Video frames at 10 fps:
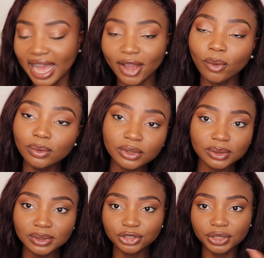I only
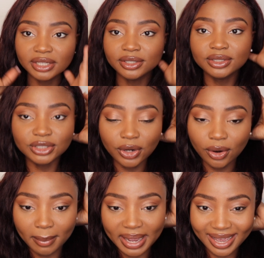use straighteners to
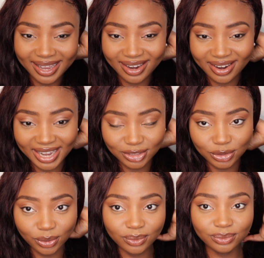curl my hair. I
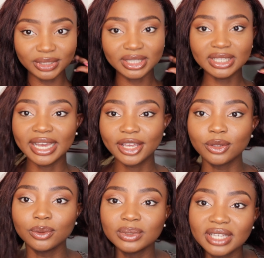don't really like
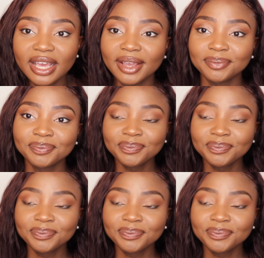using